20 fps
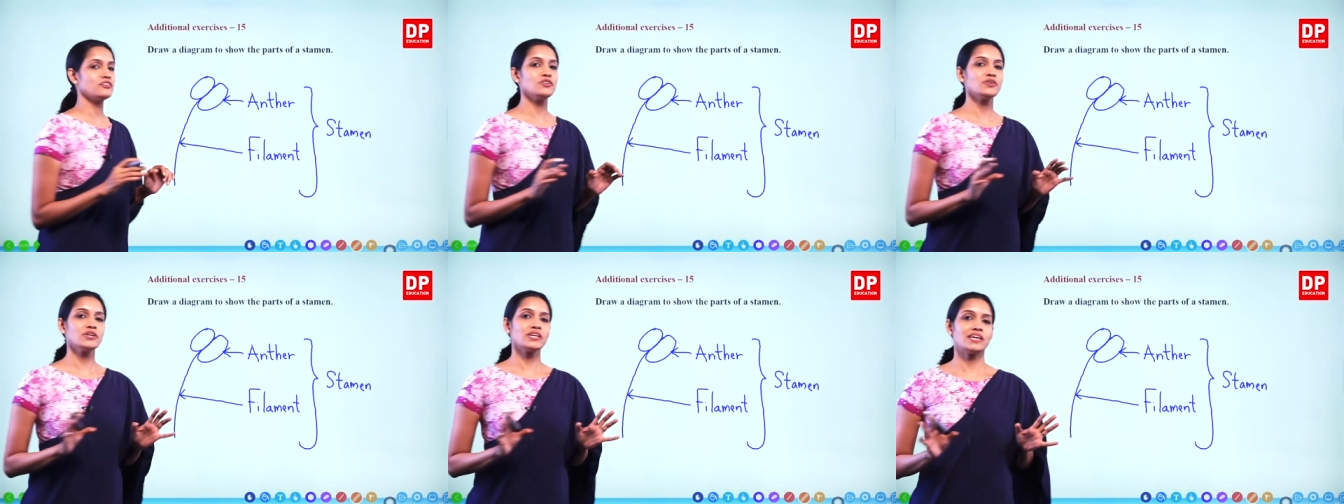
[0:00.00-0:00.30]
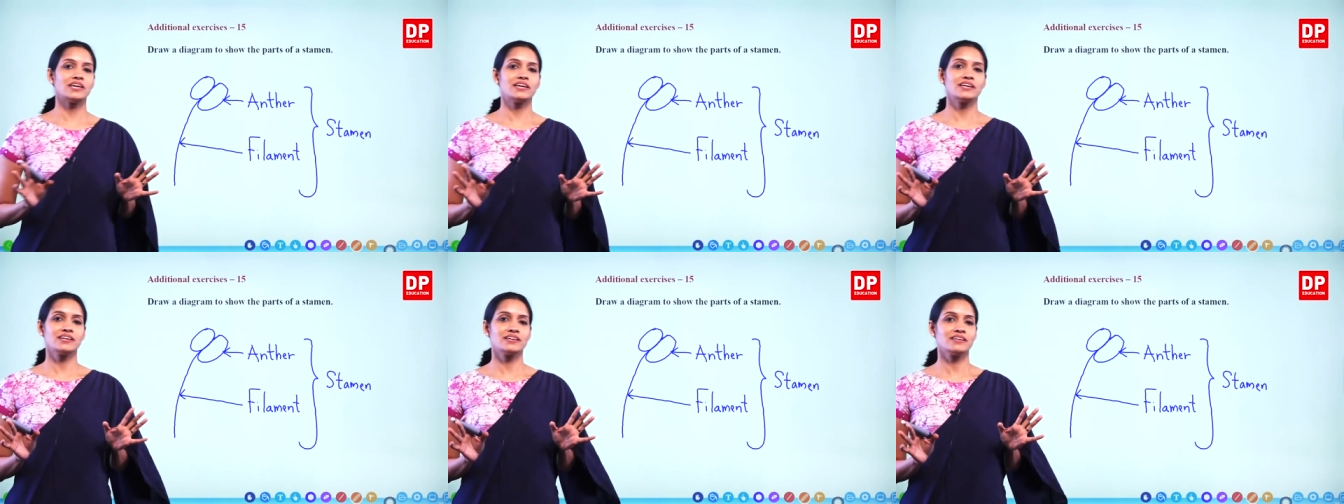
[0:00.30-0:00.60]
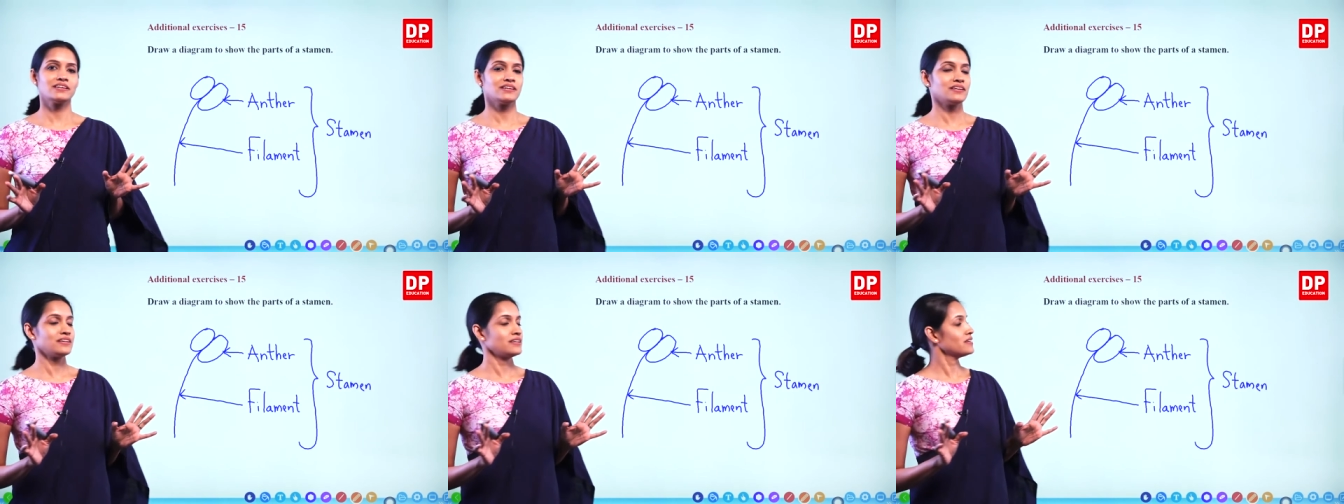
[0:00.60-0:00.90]
Okay.
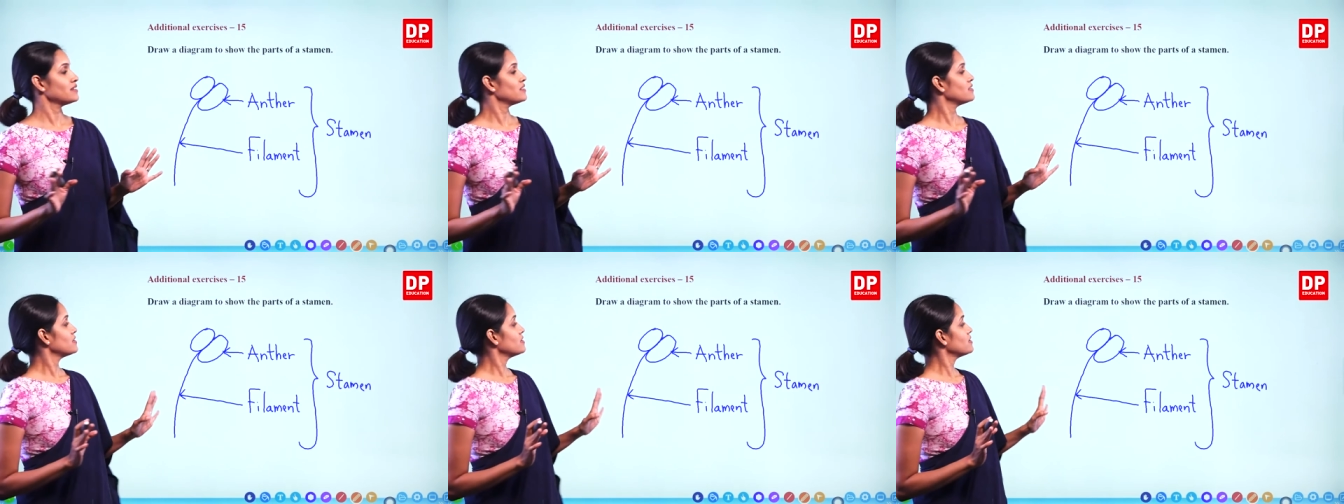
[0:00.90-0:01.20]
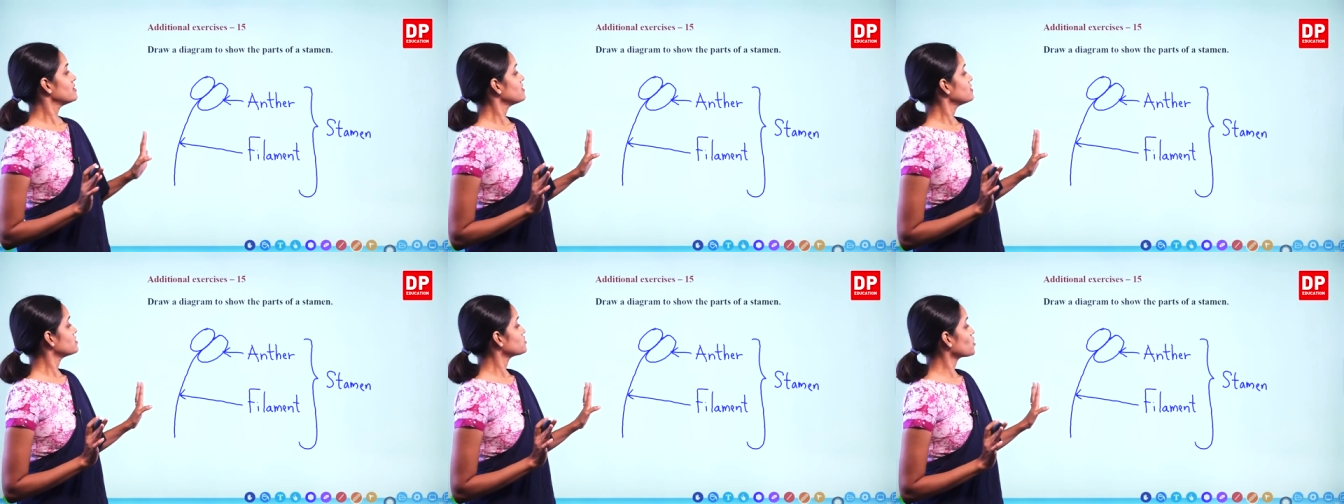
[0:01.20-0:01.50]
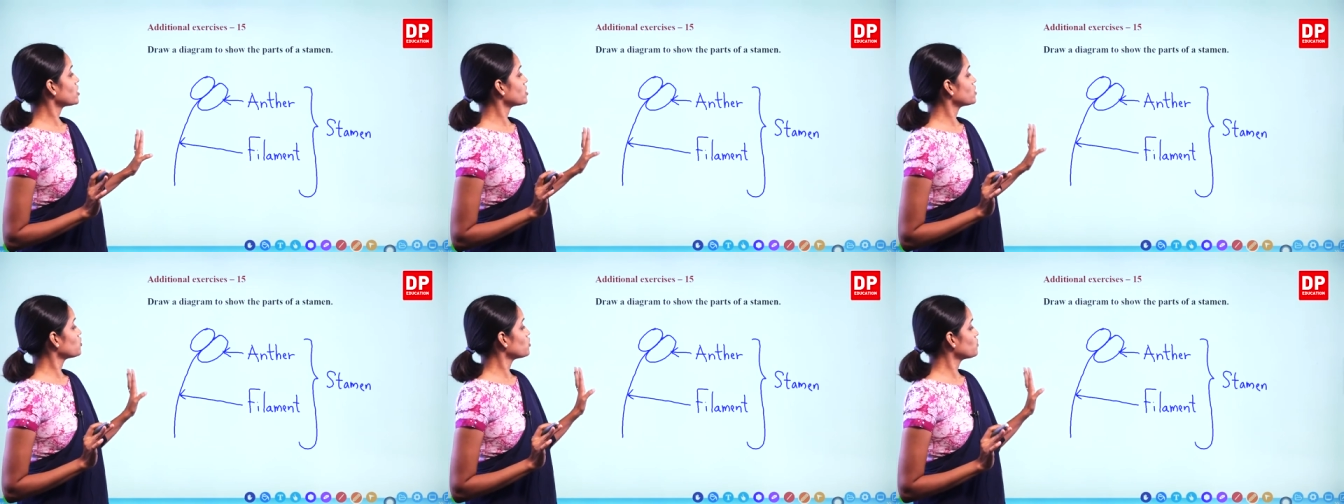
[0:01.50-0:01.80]
So,
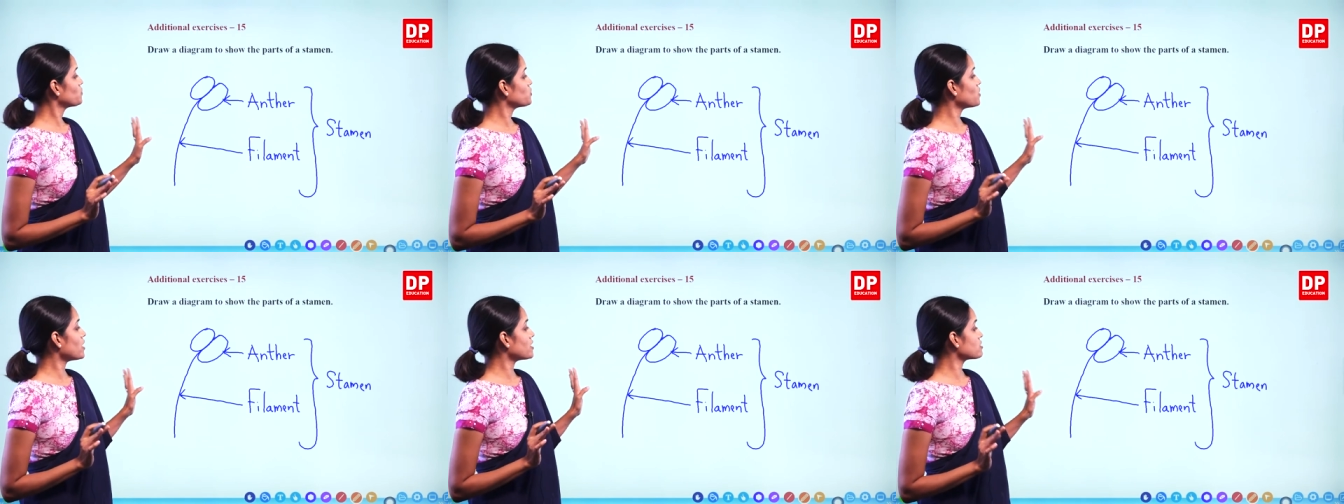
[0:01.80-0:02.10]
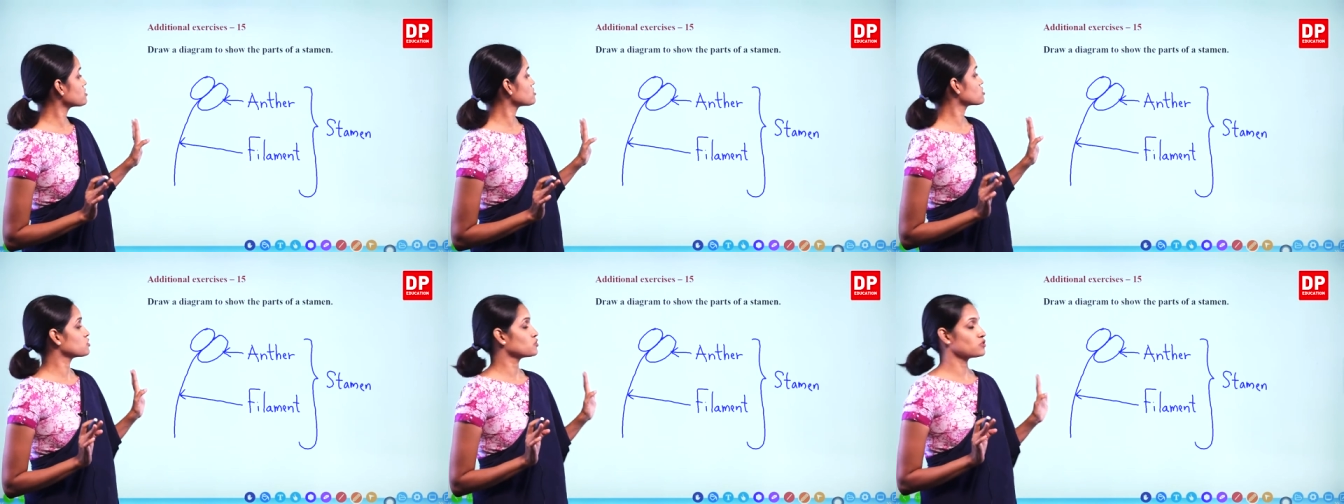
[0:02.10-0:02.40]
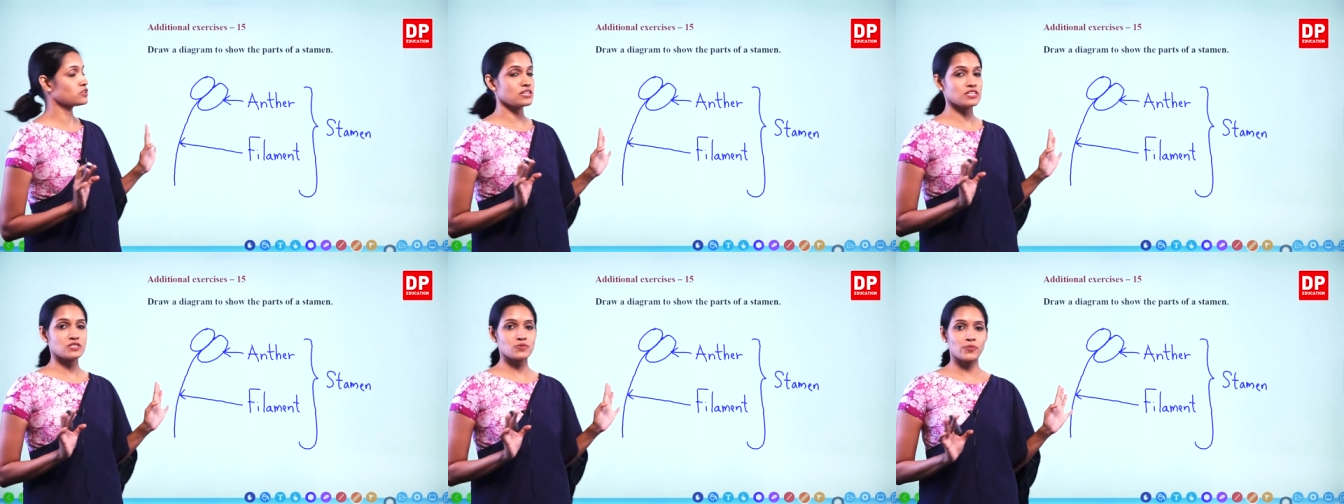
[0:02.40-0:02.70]
I hope you
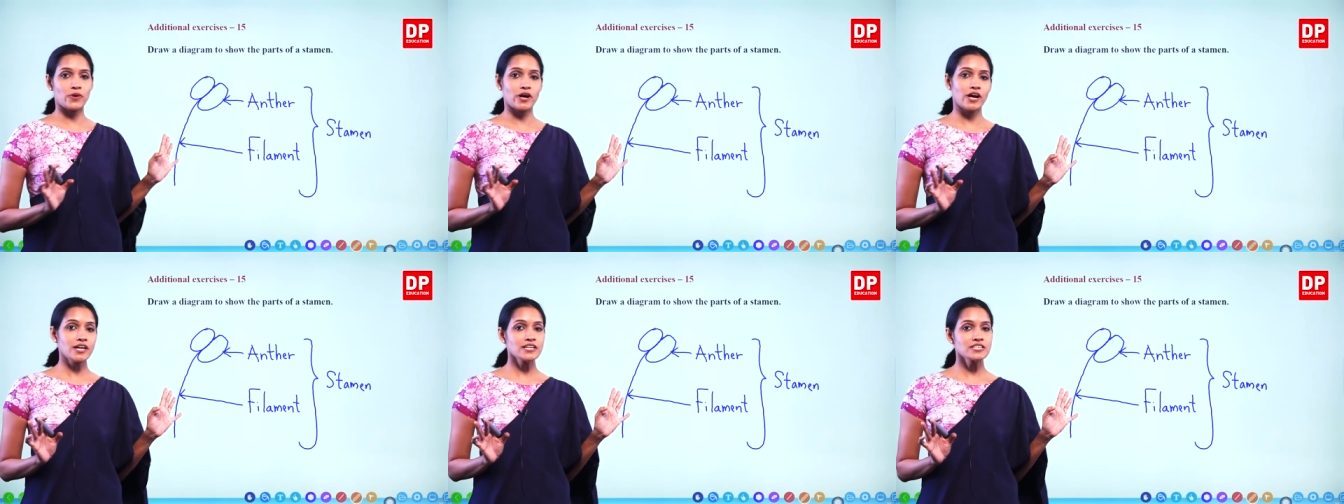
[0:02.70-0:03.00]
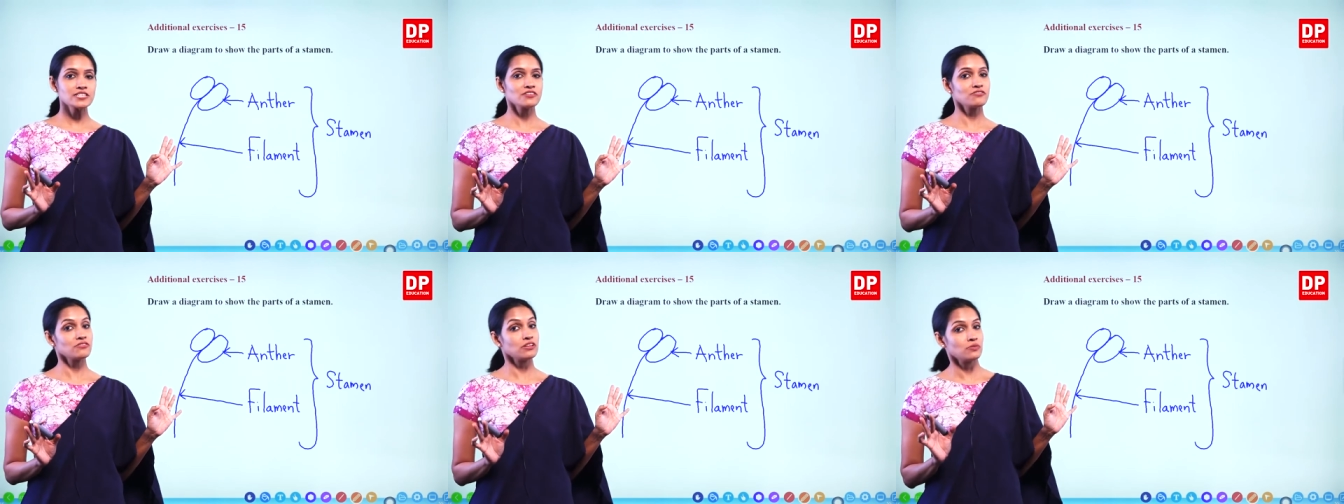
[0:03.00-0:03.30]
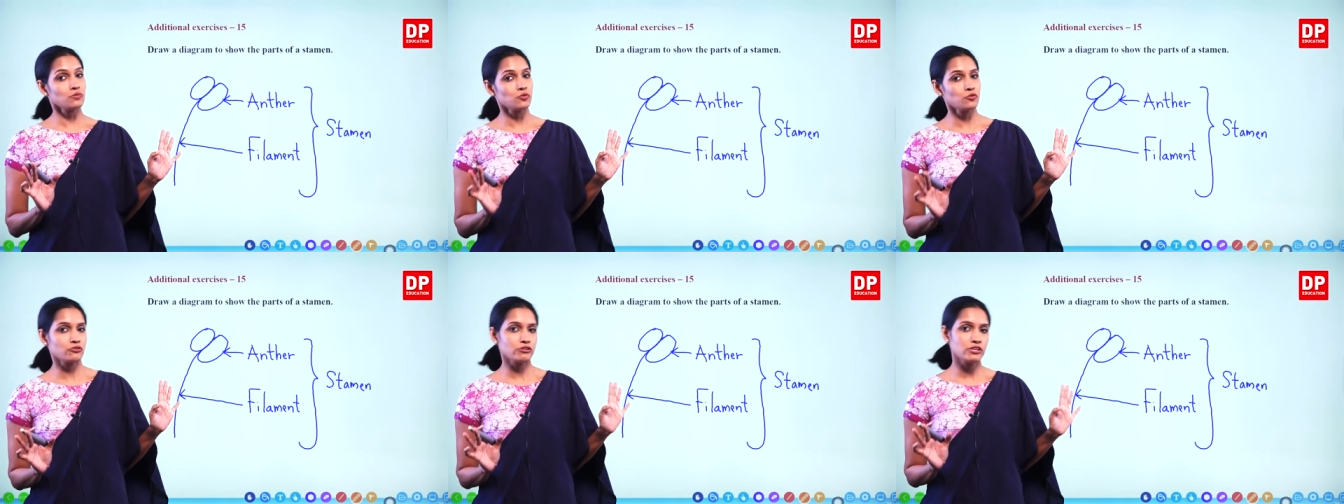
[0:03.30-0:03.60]
understood this part. We'll
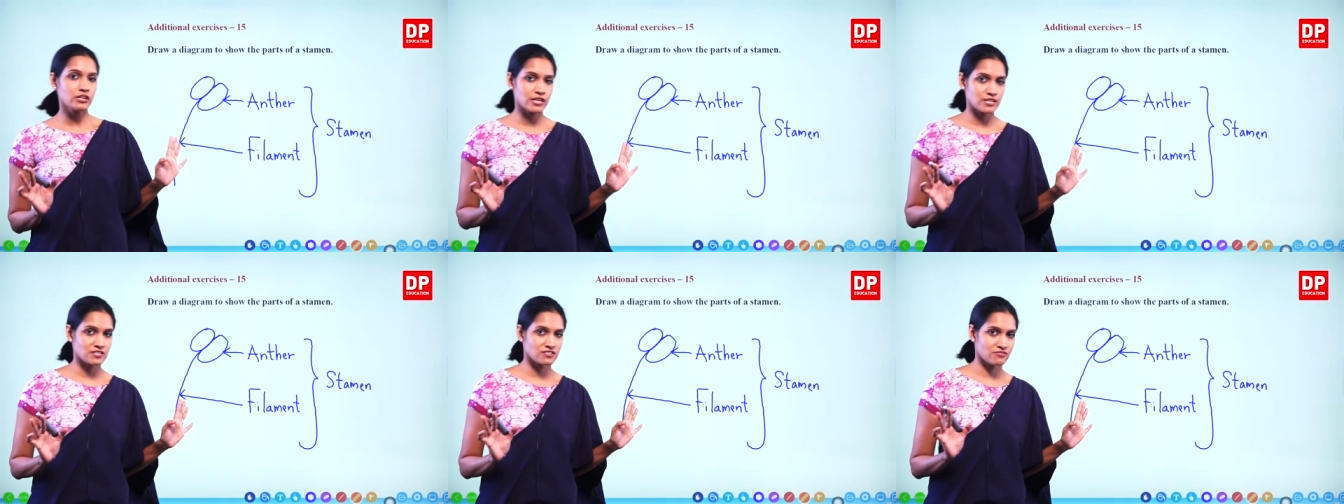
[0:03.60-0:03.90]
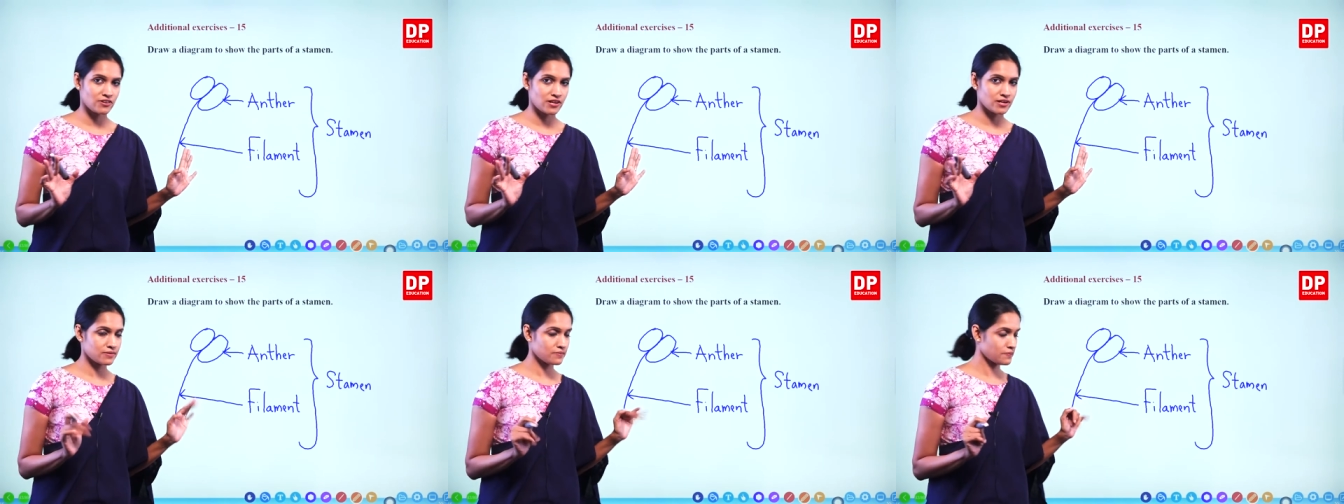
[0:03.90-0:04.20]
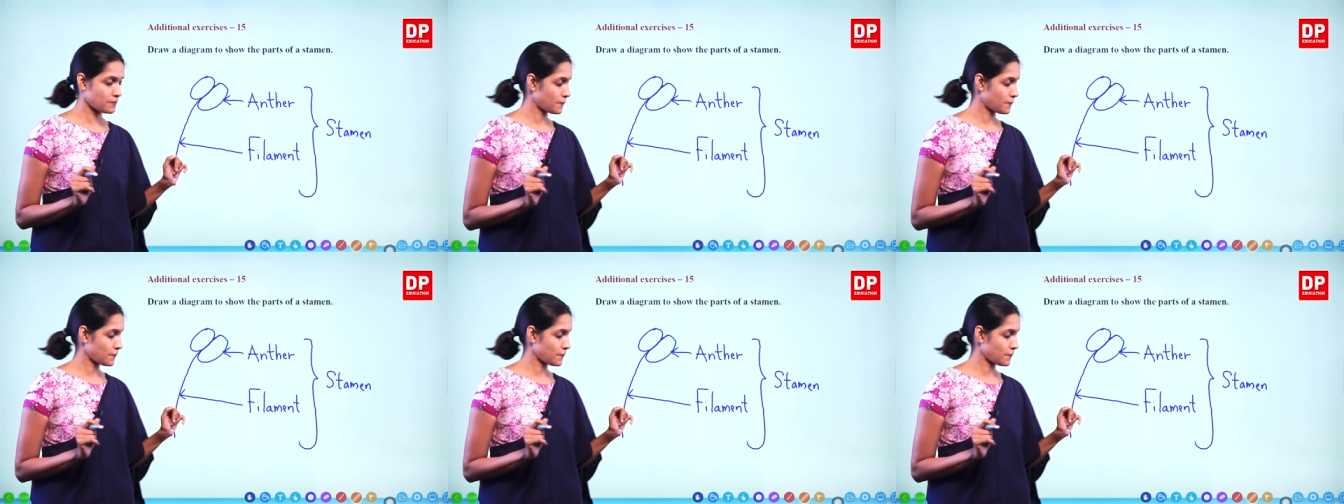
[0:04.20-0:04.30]
move to the next one.